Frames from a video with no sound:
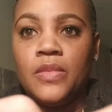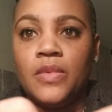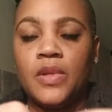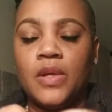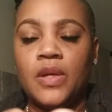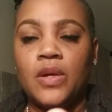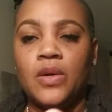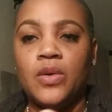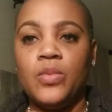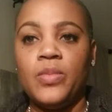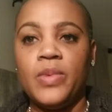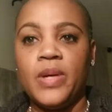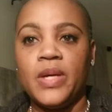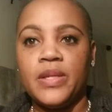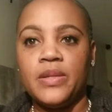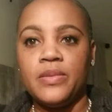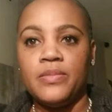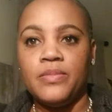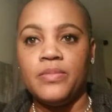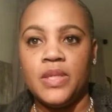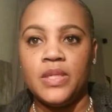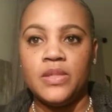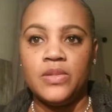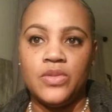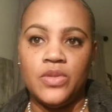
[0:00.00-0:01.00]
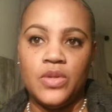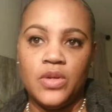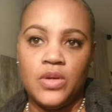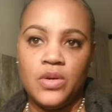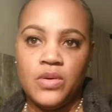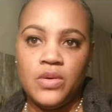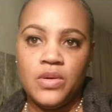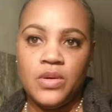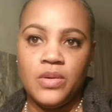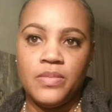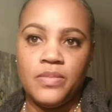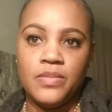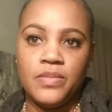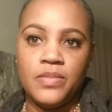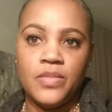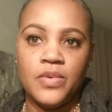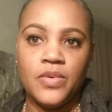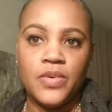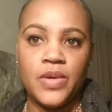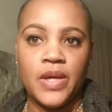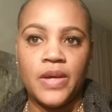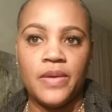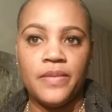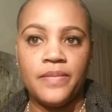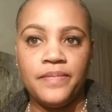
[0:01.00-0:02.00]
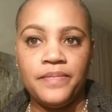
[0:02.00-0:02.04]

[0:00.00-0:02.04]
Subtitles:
I hope I didn't mess y'all up. Okay.